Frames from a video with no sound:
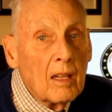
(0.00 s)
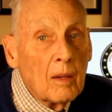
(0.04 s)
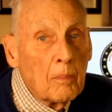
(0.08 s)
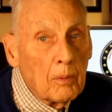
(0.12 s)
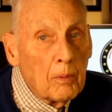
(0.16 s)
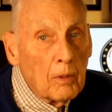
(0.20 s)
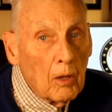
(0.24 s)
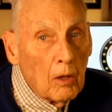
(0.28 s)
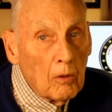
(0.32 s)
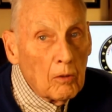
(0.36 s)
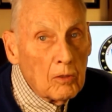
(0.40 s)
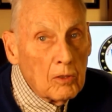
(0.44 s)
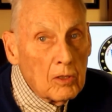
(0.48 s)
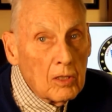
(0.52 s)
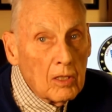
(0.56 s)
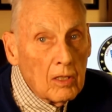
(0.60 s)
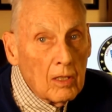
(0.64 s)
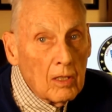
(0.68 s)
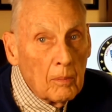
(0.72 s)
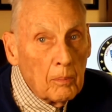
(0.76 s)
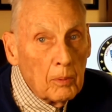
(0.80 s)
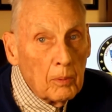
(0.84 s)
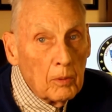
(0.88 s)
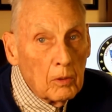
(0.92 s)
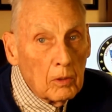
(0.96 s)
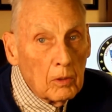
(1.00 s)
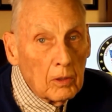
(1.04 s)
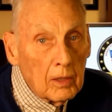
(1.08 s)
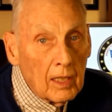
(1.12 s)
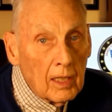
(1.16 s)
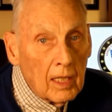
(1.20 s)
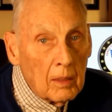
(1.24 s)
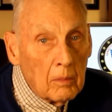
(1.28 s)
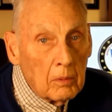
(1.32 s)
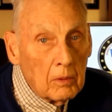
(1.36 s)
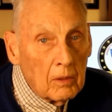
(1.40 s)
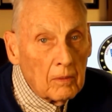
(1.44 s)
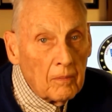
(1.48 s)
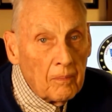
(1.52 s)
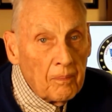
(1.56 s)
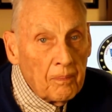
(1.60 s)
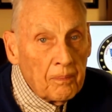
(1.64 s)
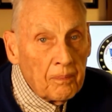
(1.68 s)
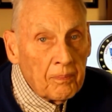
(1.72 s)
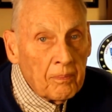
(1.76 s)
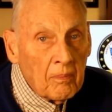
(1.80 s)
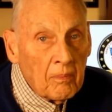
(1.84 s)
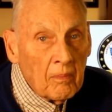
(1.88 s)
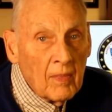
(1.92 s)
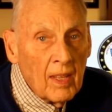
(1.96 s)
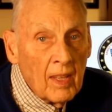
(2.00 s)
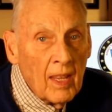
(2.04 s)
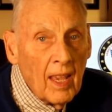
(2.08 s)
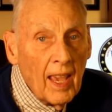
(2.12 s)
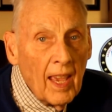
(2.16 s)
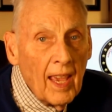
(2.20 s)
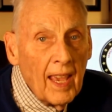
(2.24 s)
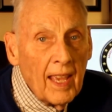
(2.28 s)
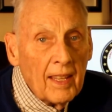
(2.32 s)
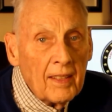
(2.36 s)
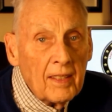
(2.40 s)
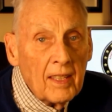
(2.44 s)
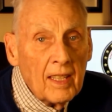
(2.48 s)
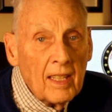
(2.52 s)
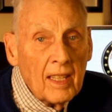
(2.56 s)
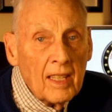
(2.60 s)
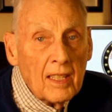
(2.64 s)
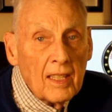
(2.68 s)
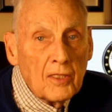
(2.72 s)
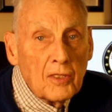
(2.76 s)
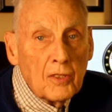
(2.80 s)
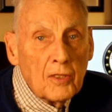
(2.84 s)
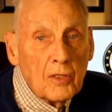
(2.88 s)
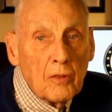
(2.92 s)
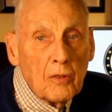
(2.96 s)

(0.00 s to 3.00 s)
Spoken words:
approached the pool table. Handing his